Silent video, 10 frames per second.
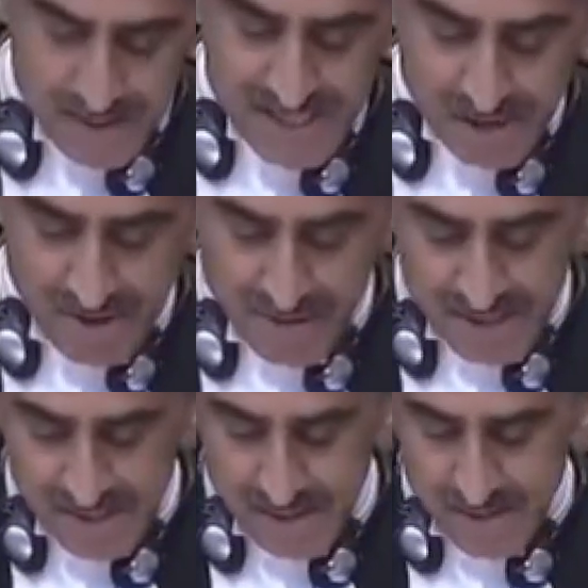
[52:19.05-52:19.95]
this
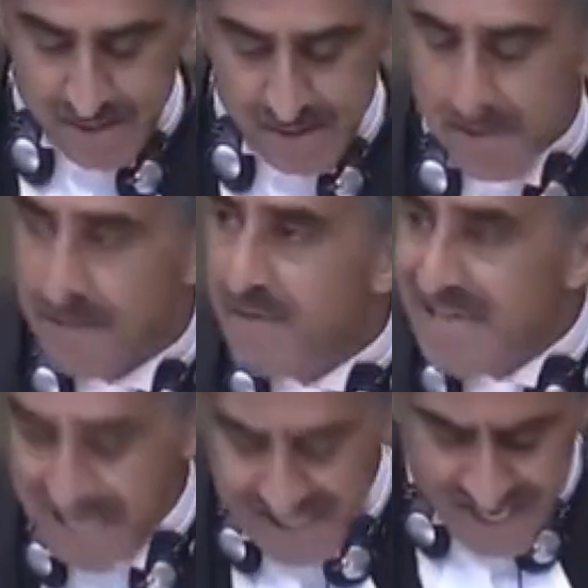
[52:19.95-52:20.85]
agreement, for
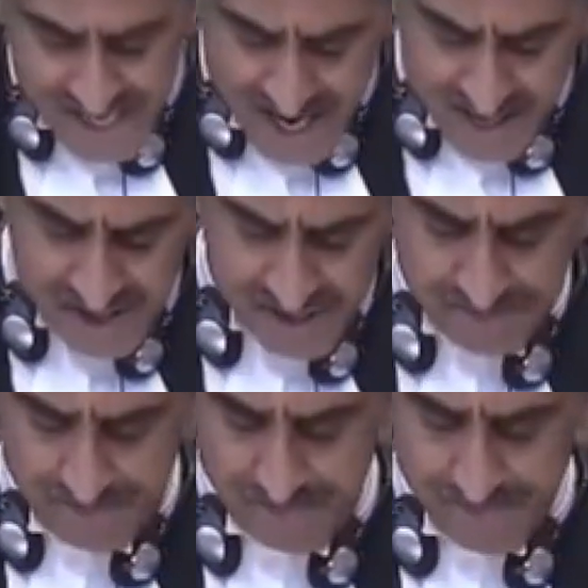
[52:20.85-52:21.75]
nearly 10 years.